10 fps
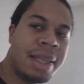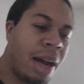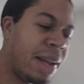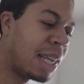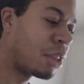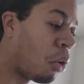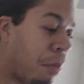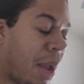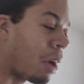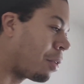now he has to go
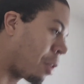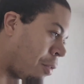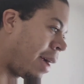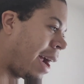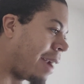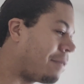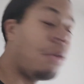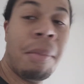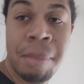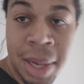back on the grind
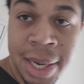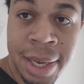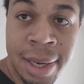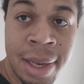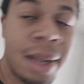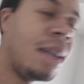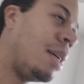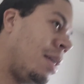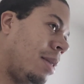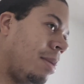for money,
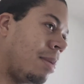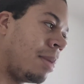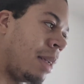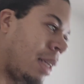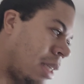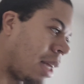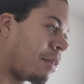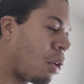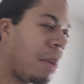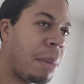he's definitely
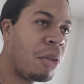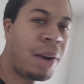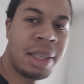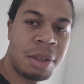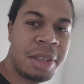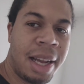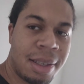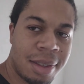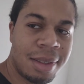going to be able to raise some stats.